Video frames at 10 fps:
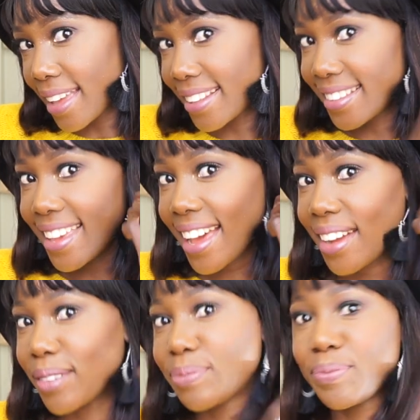And
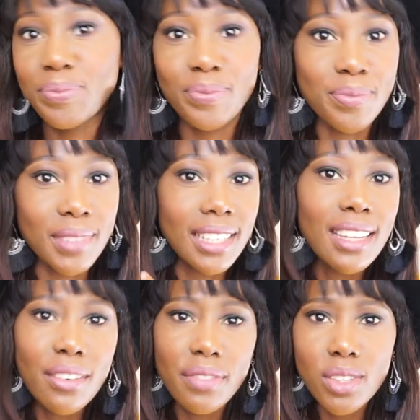yeah,
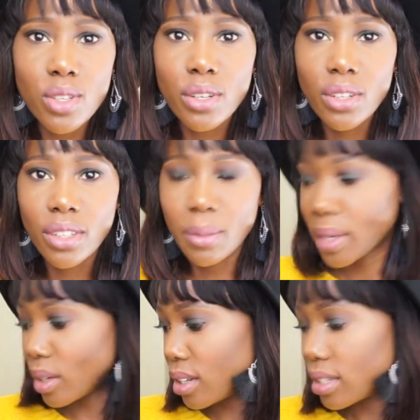love this look. Oh
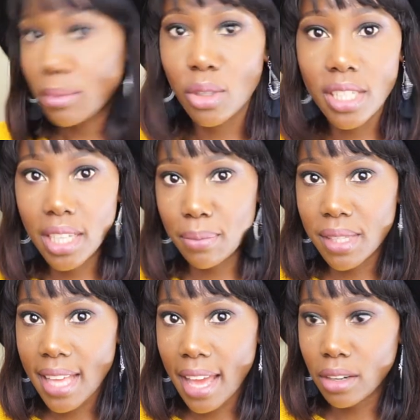my god, I'm going to keep
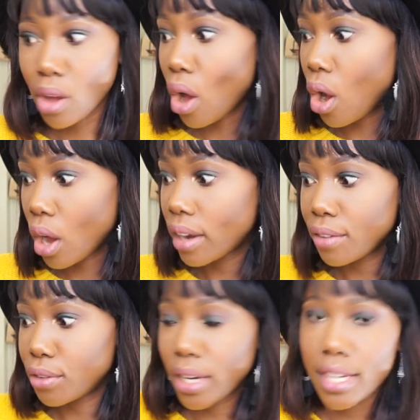this hat on
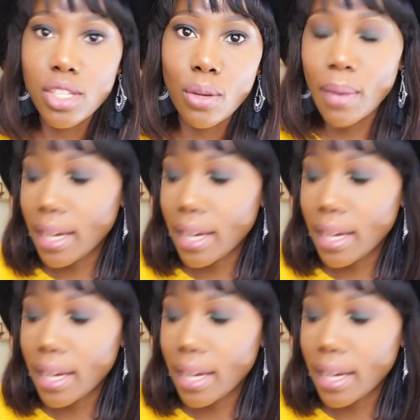if you guys don't